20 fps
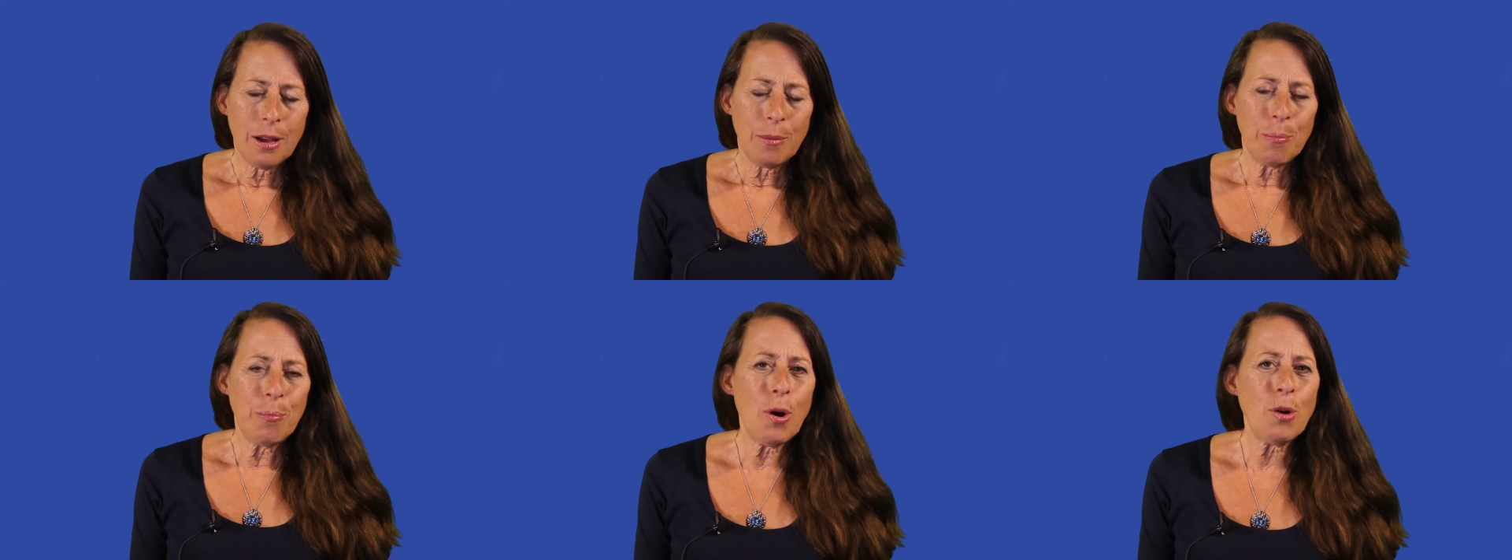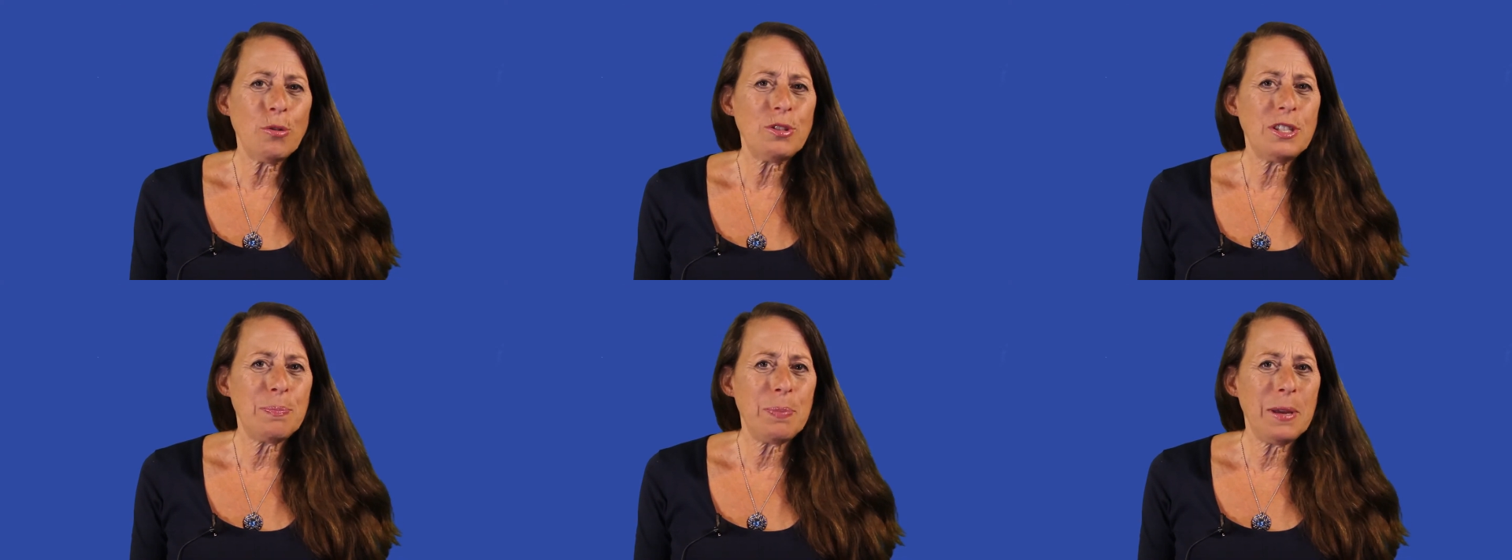
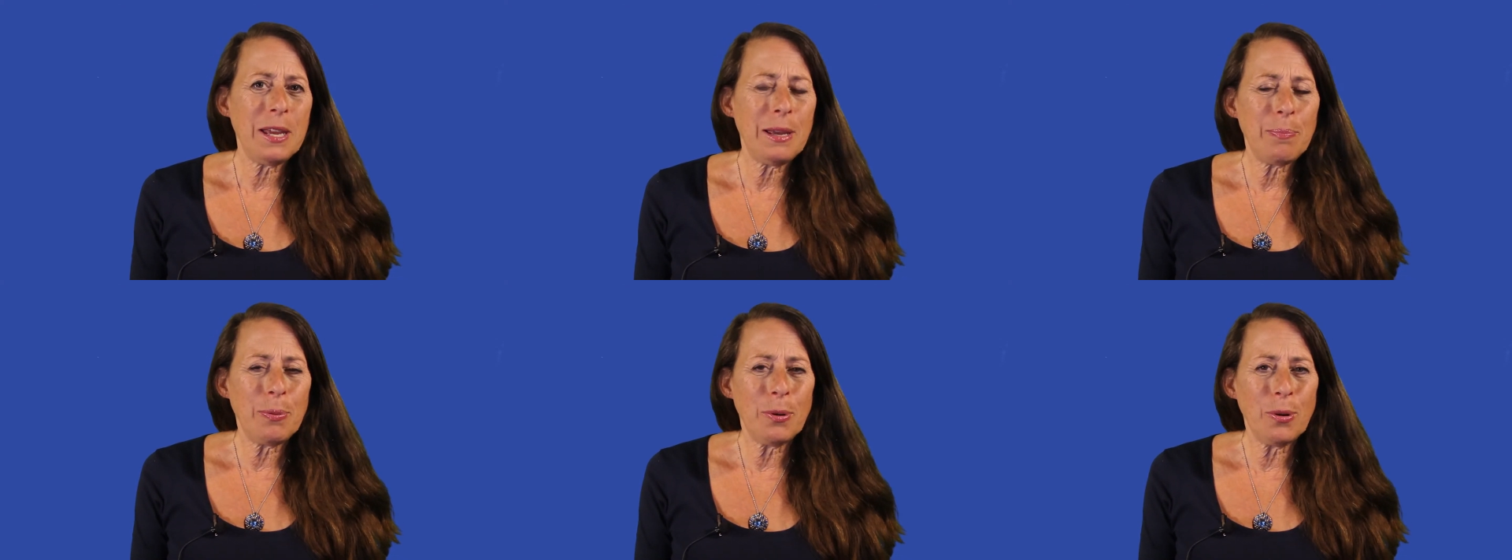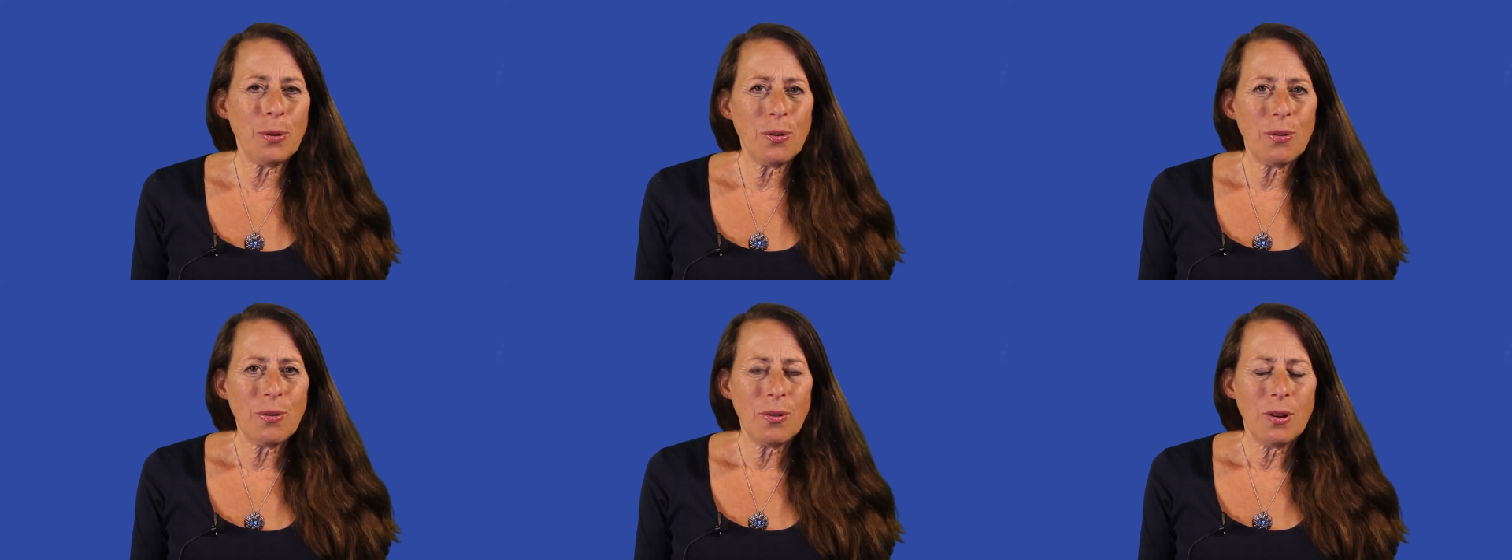Most
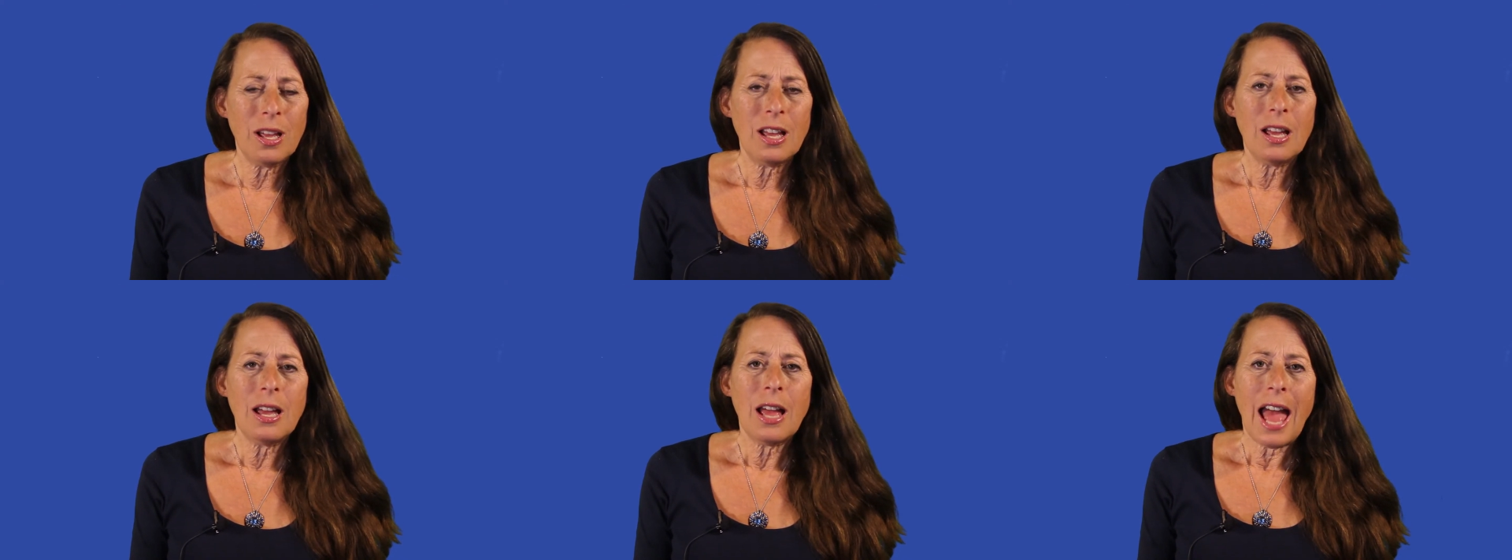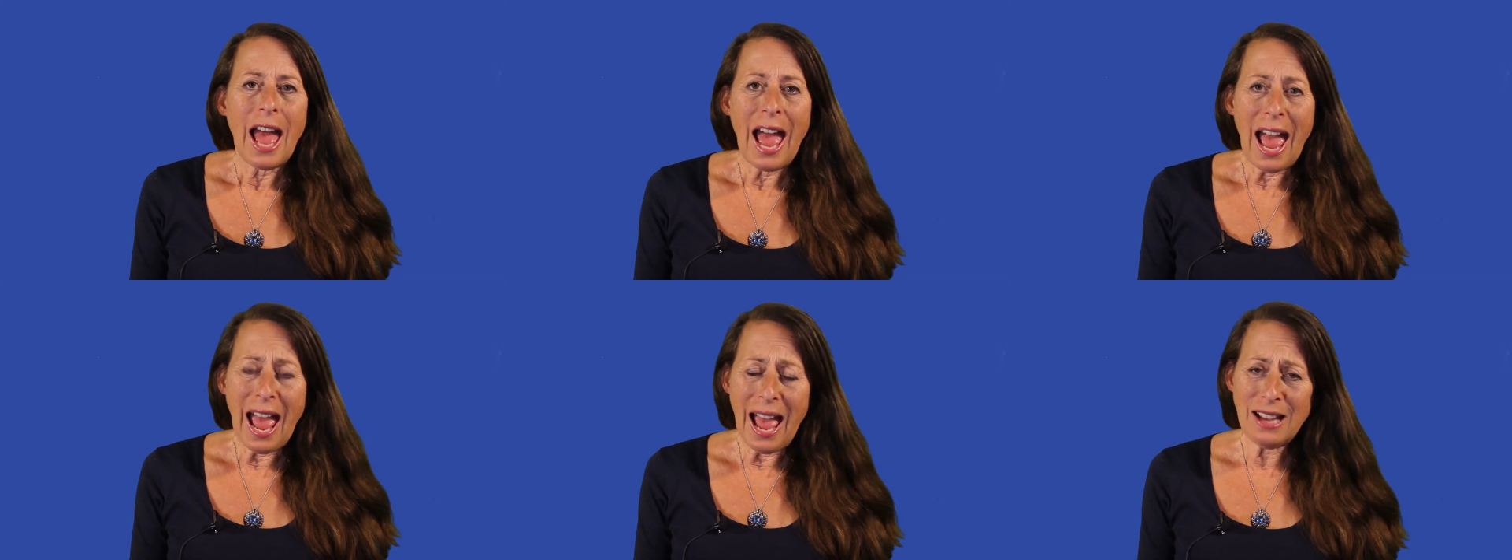people
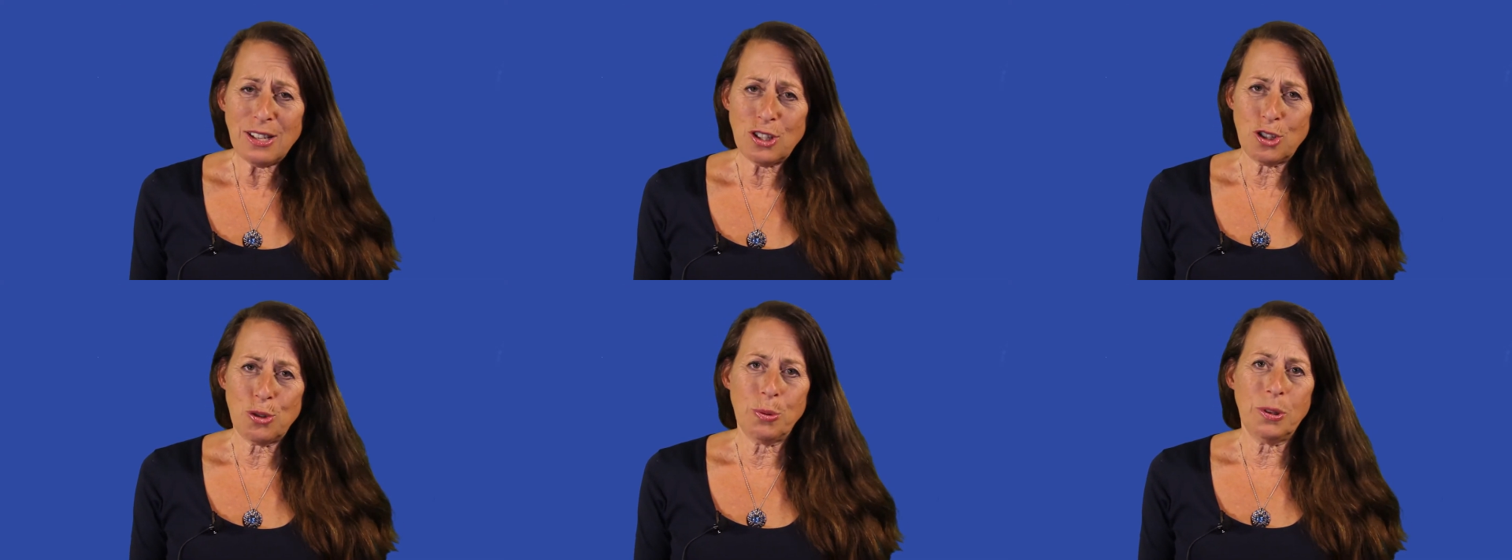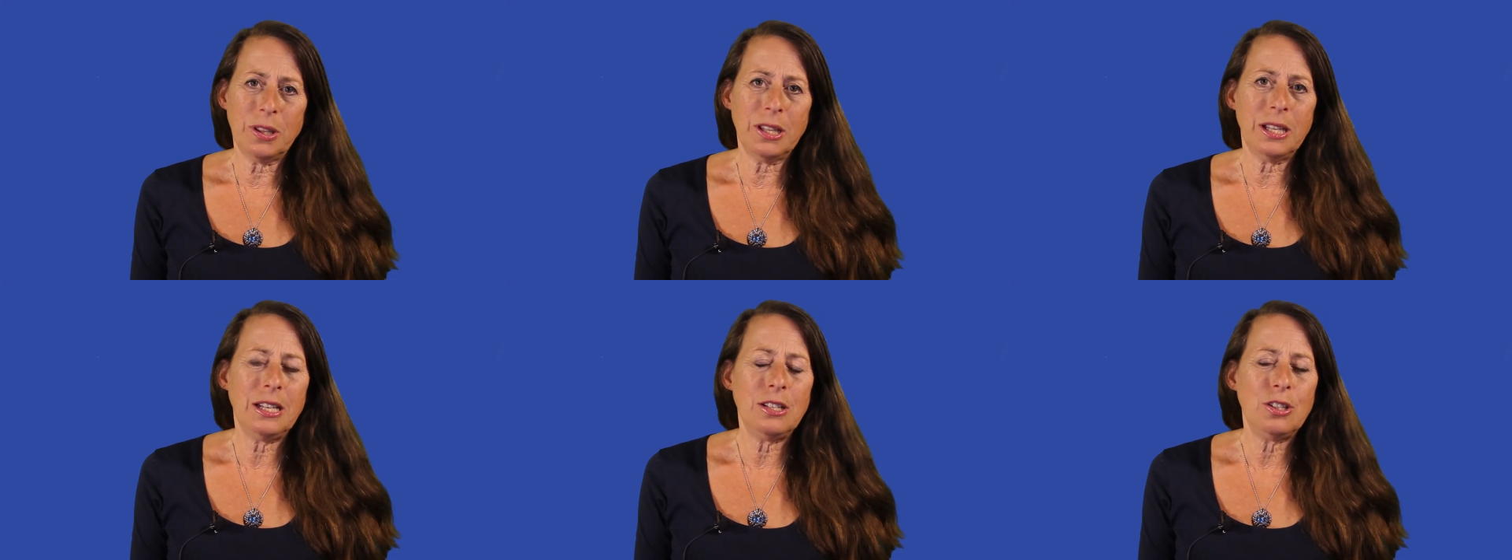
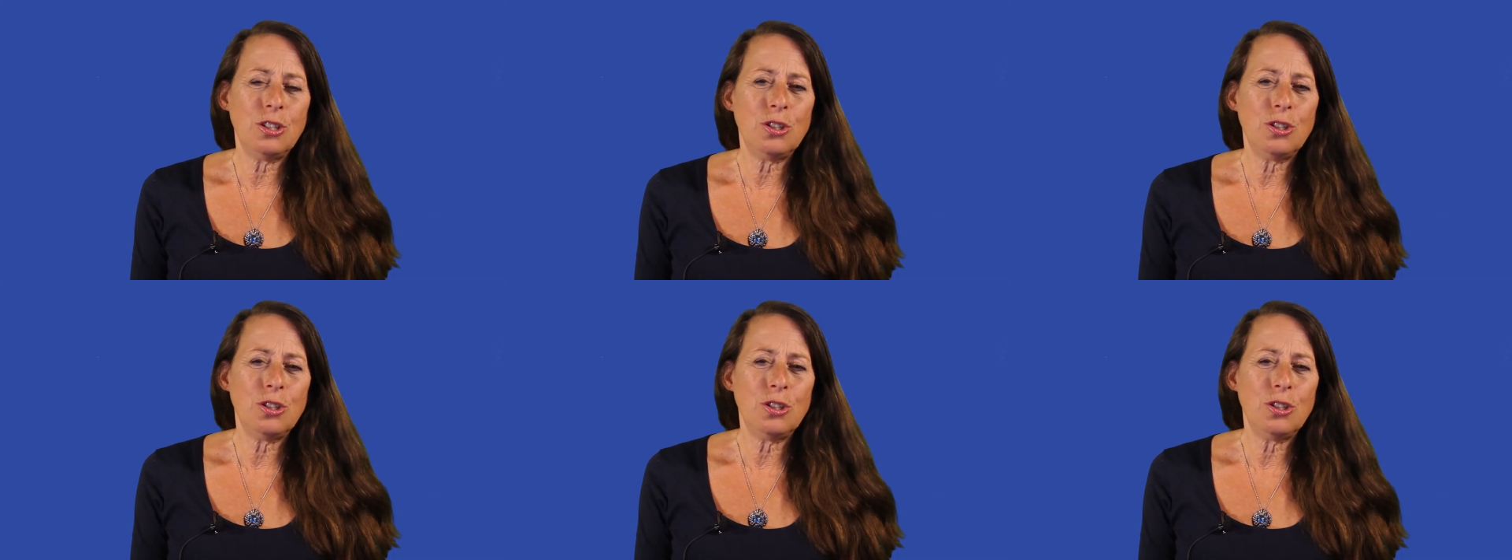actually